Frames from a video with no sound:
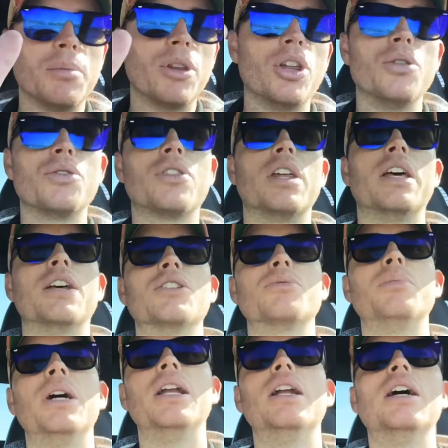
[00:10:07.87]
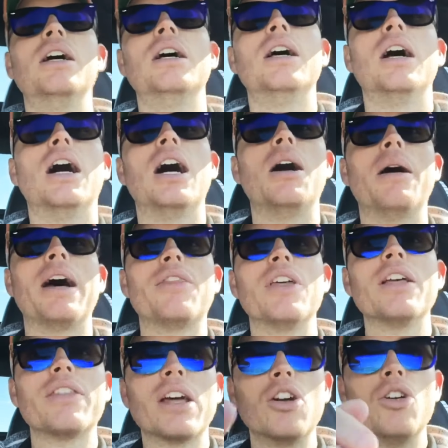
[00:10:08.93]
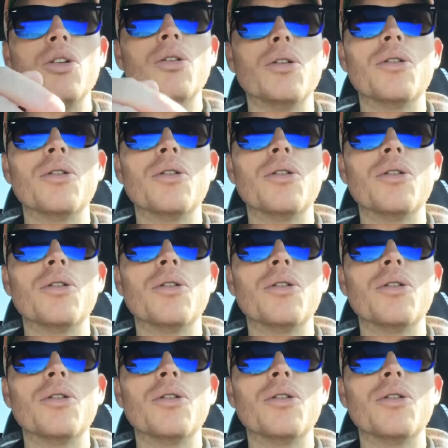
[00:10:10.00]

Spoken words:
of those things, but I think that'll